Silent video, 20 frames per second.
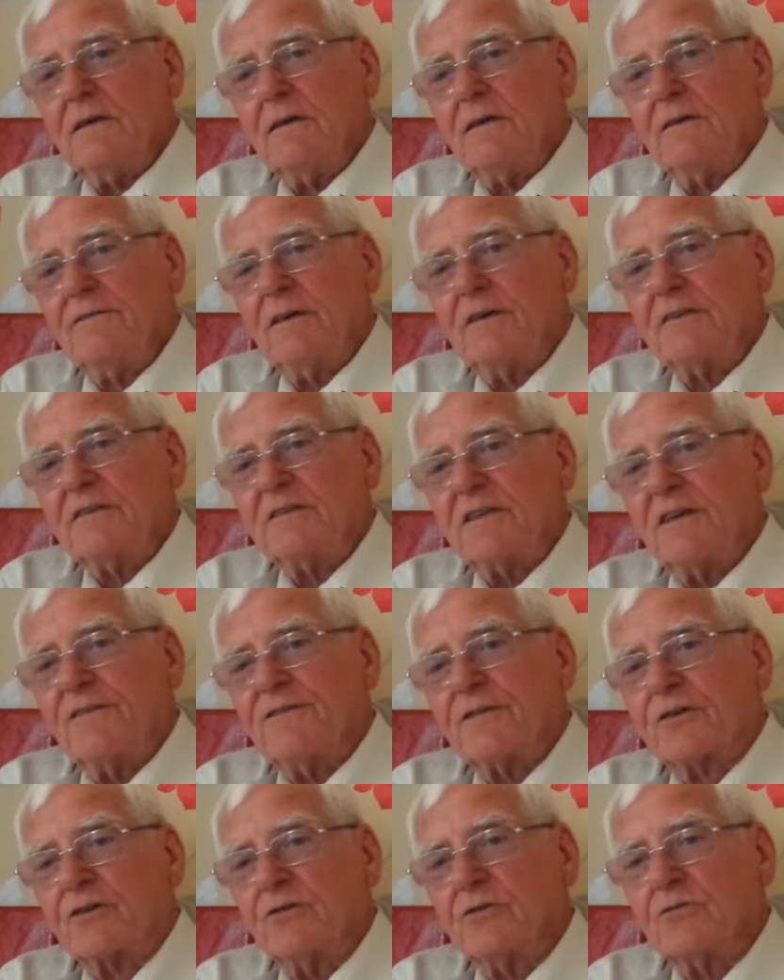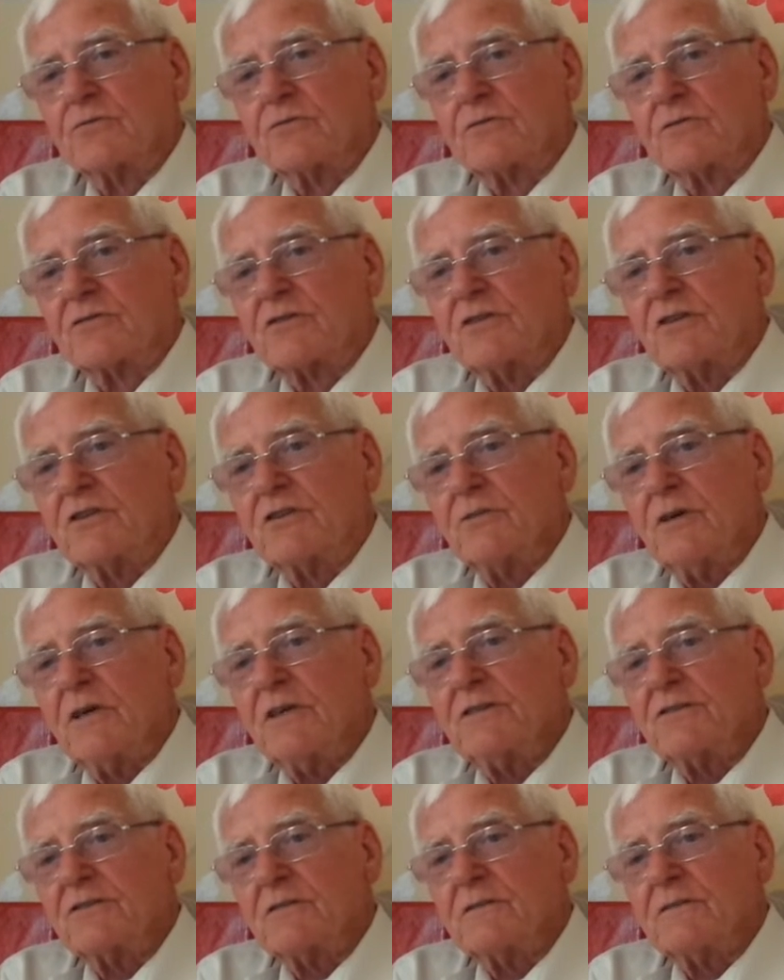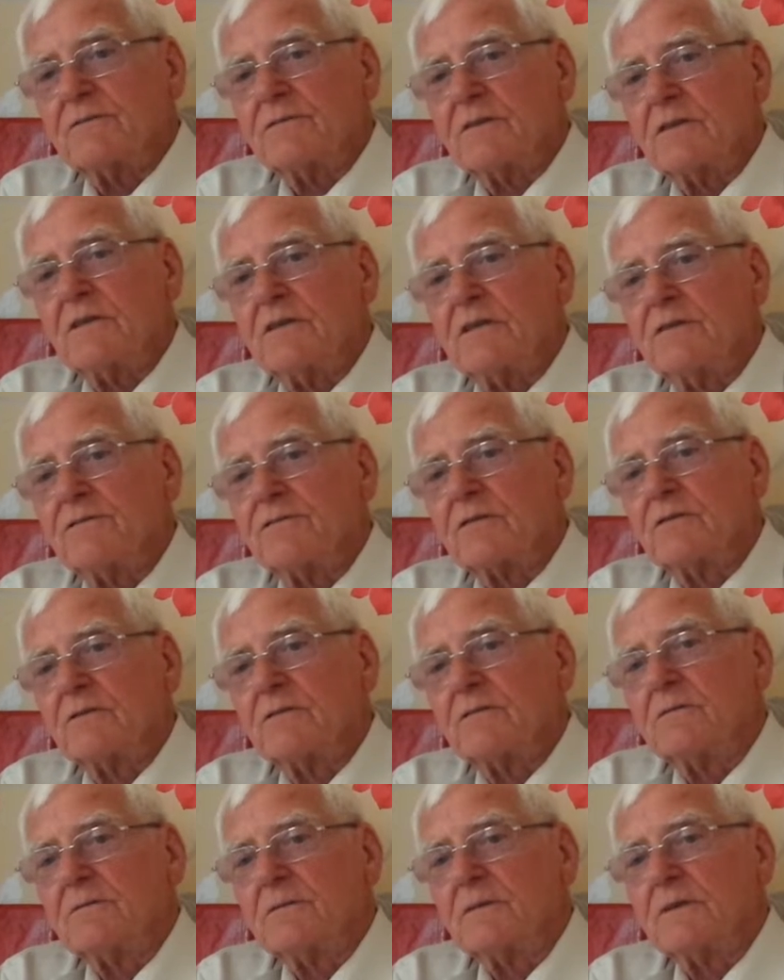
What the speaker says: very difficult situation, very difficult.